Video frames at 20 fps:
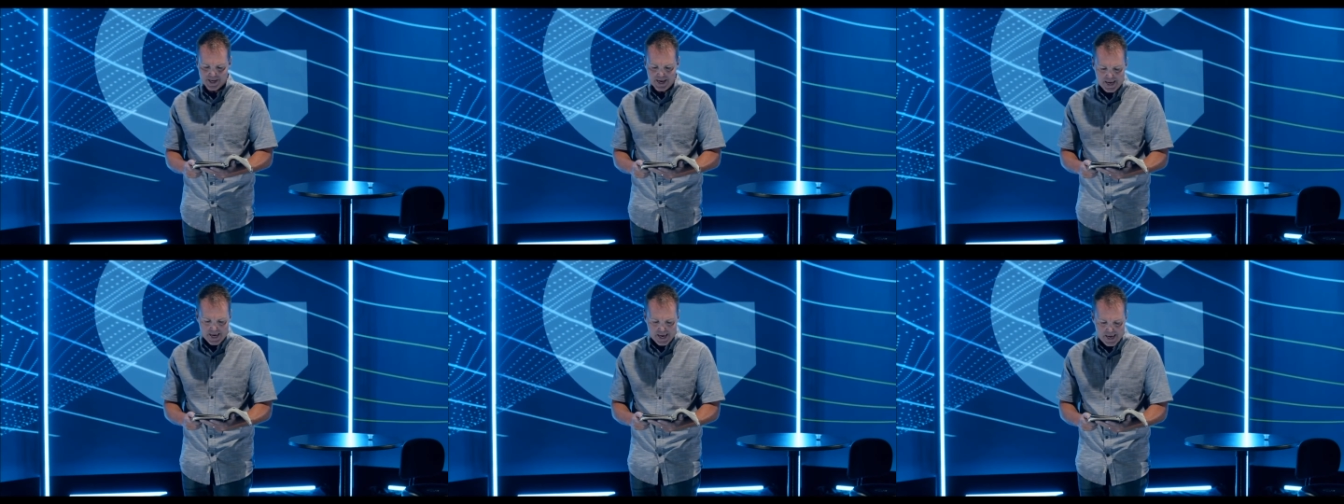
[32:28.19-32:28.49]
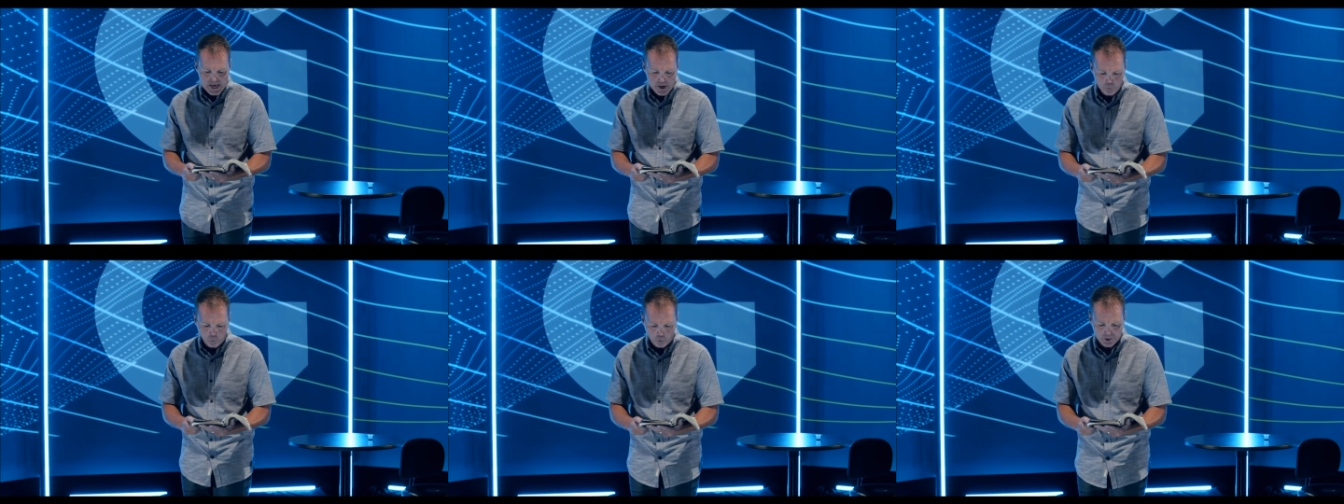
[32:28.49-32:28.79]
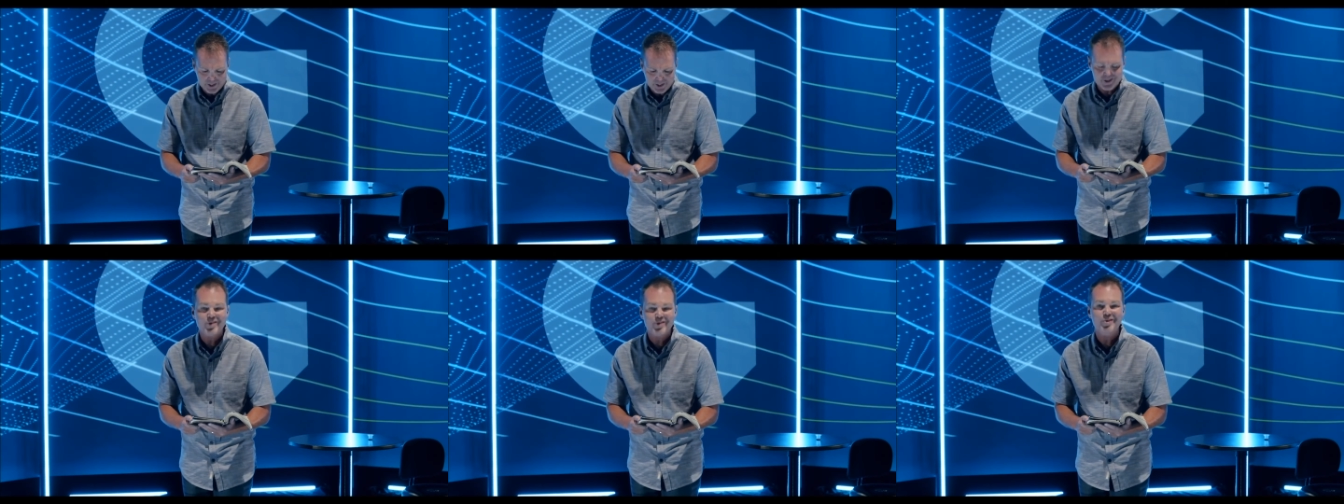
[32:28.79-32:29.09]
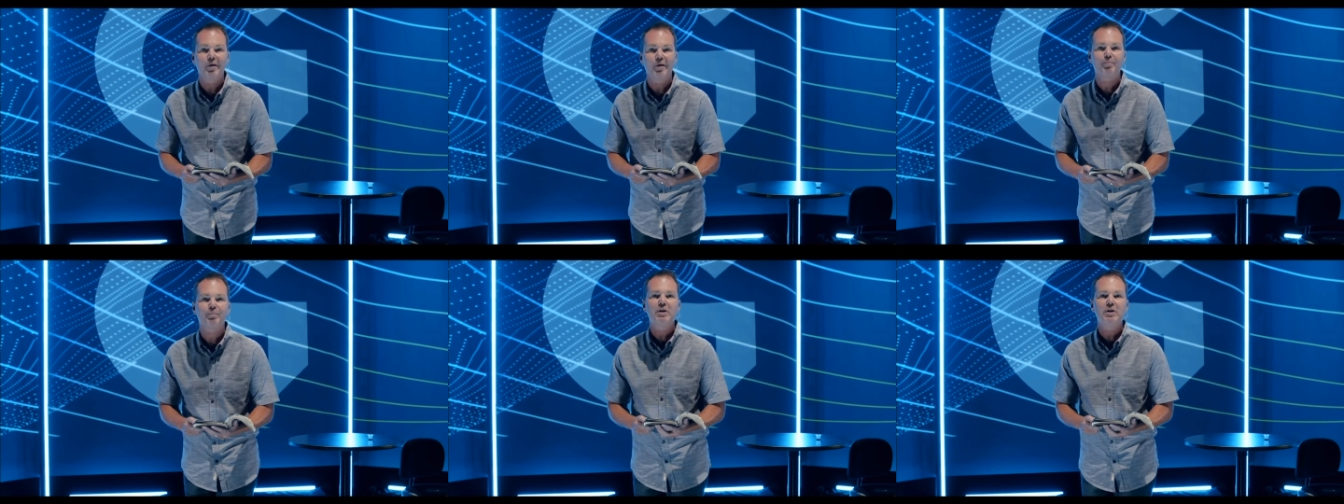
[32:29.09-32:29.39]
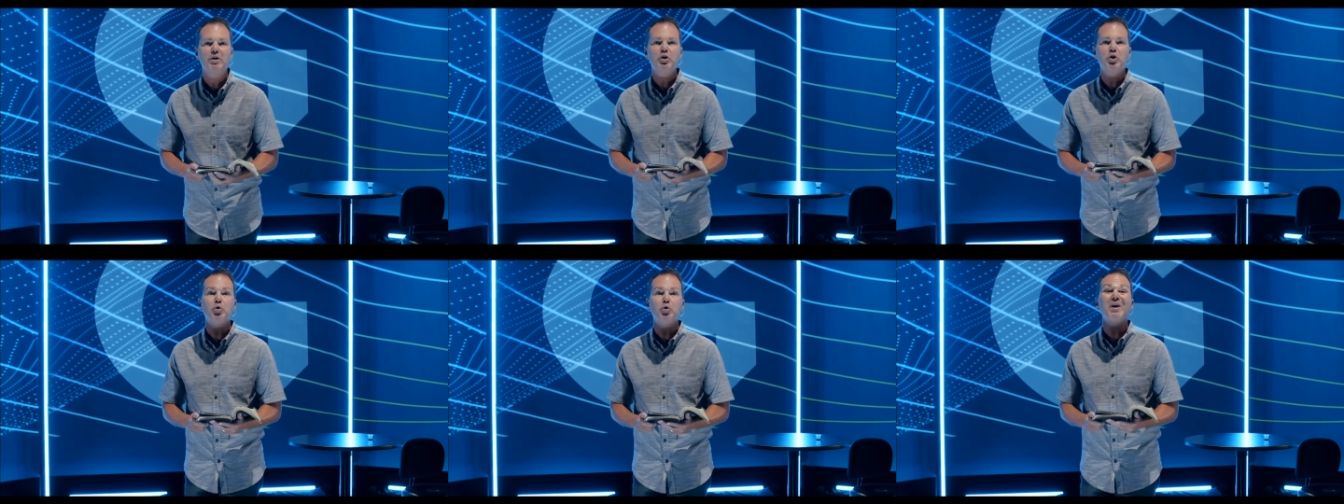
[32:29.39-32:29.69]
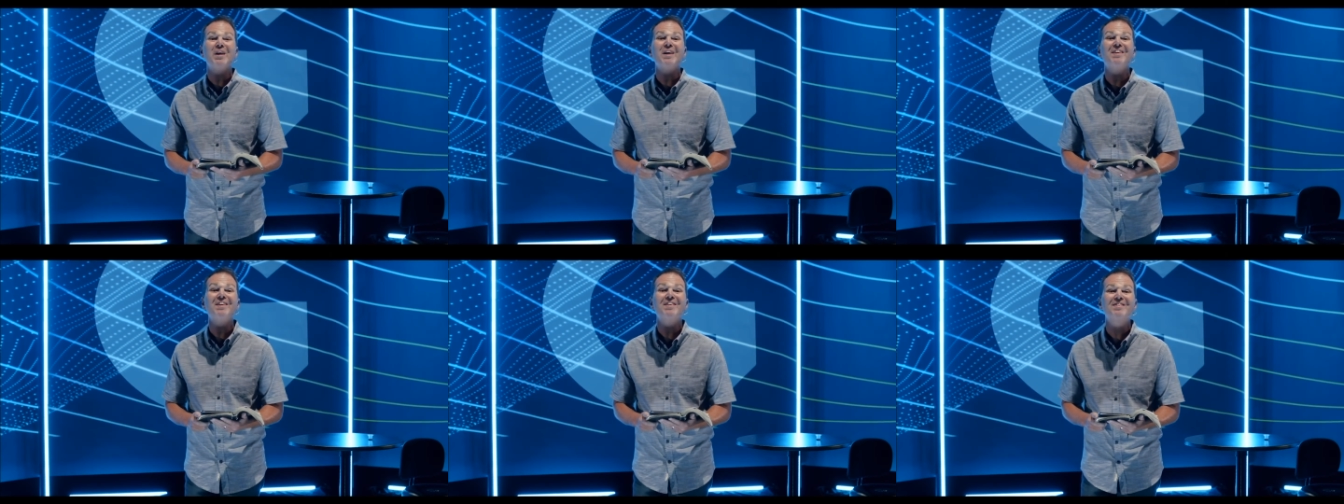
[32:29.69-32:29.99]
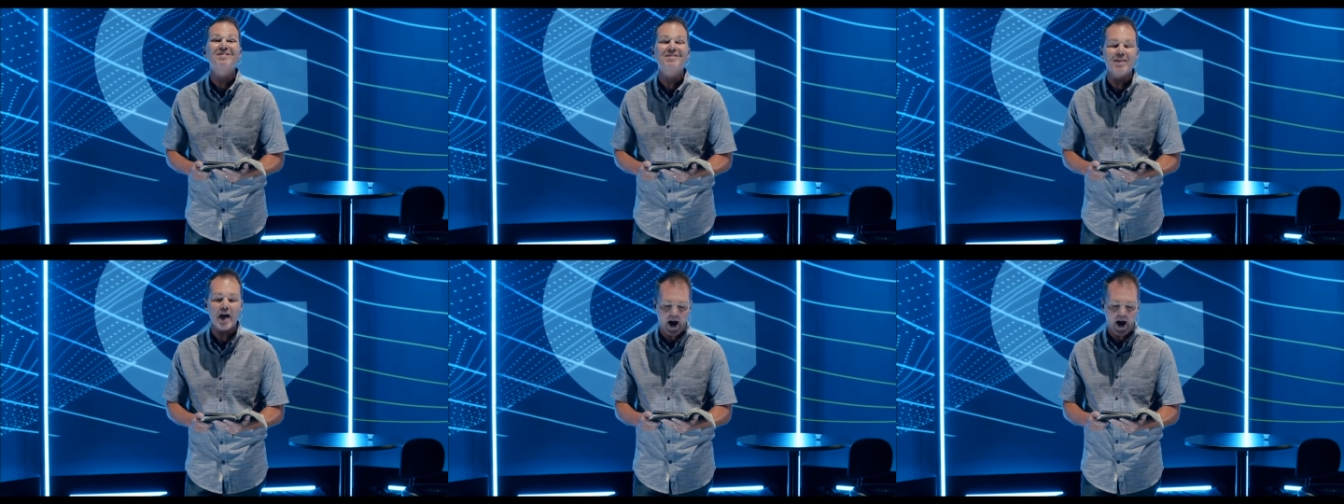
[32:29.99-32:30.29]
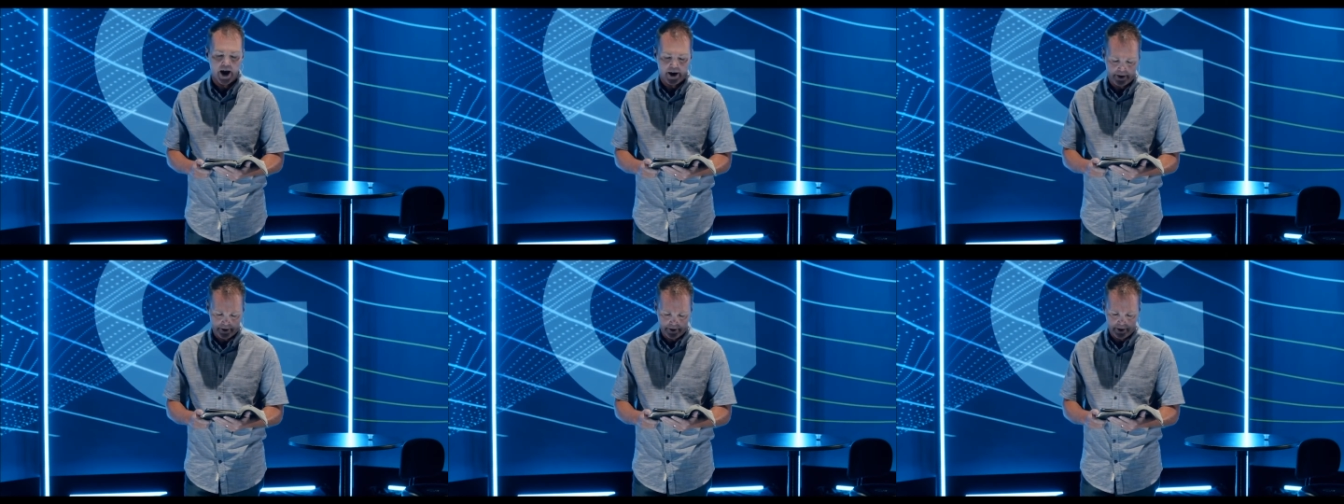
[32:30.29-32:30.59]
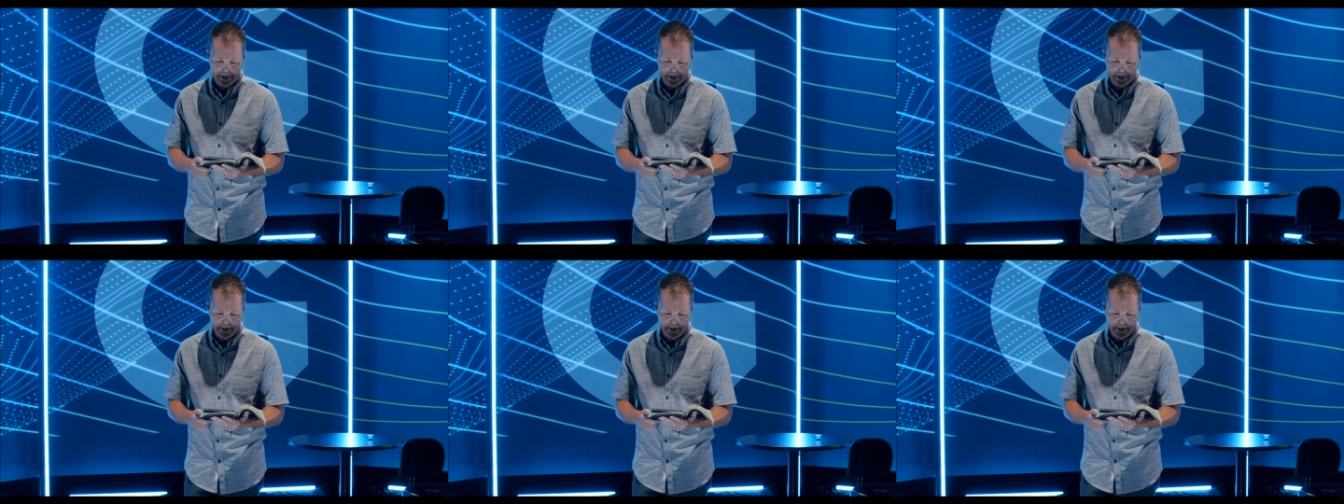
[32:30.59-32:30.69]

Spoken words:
he wanted something new. He desired